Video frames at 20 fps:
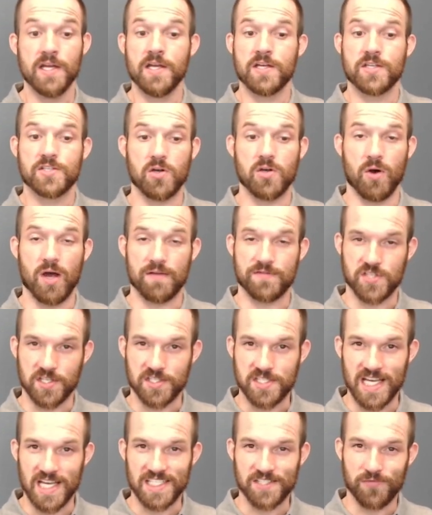So I've
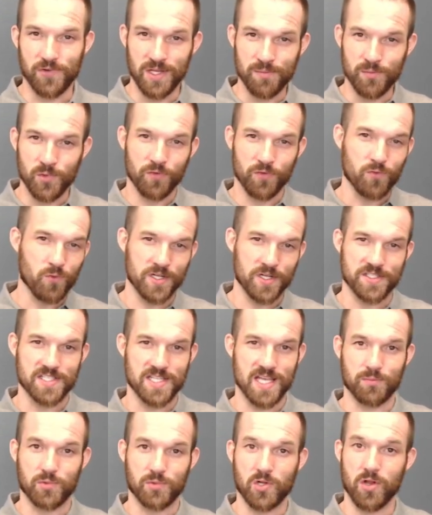successfully moved one
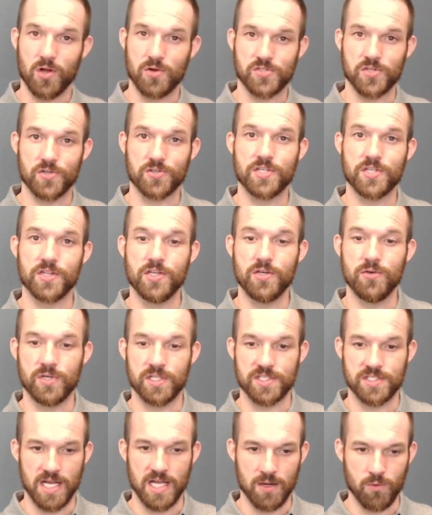step closer to the
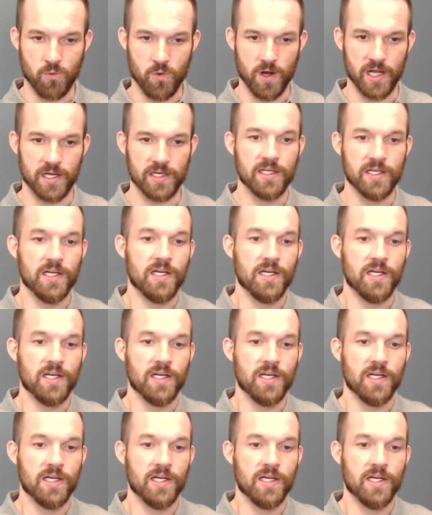units I want.